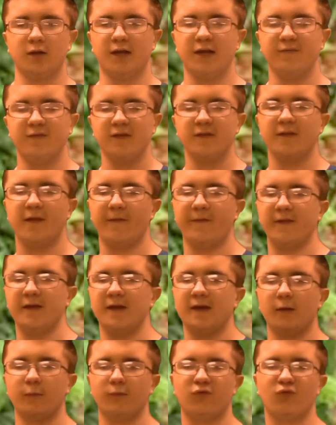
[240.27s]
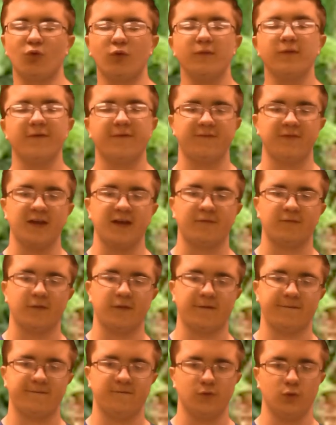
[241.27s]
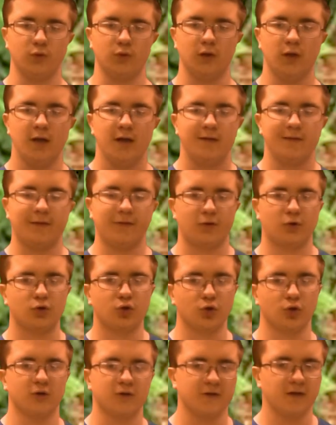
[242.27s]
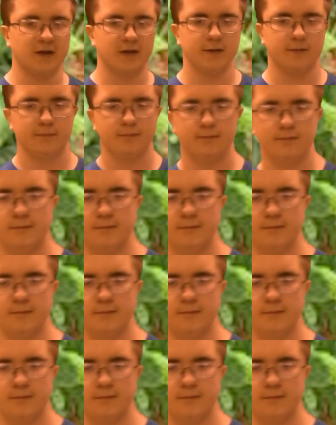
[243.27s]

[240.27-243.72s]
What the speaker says: given that they absorb the flavor of the food that they're cooked in.